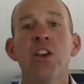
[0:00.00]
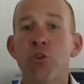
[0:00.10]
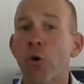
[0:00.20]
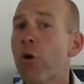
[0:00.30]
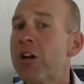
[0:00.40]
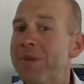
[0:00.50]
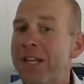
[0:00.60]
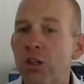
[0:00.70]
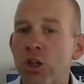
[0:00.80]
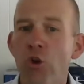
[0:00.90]
You're going to be
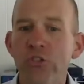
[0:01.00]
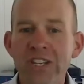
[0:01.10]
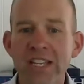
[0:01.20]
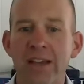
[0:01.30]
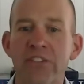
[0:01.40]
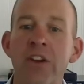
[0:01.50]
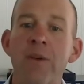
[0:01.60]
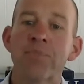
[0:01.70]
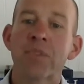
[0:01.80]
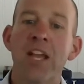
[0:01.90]
closing gifts,
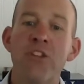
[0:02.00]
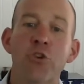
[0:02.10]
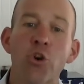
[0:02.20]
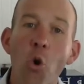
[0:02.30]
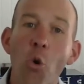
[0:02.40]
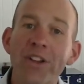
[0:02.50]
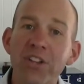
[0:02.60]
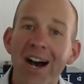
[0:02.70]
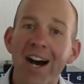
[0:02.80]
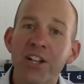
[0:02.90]
and you're going
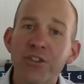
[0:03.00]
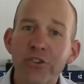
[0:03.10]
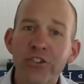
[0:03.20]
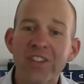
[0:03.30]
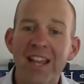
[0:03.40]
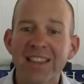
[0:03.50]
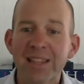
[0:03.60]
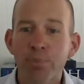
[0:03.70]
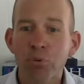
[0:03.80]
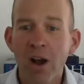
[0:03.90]
to understand the
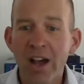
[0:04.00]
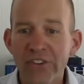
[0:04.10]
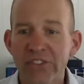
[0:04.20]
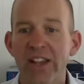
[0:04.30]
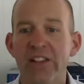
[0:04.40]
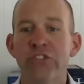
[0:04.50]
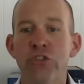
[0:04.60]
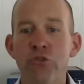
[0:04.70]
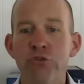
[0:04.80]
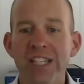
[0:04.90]
process
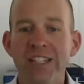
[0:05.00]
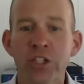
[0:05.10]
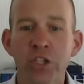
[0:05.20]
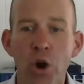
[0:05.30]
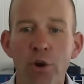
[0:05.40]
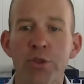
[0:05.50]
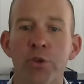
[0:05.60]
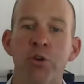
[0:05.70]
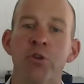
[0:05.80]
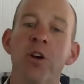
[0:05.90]
you need to go
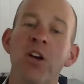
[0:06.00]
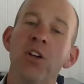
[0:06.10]
through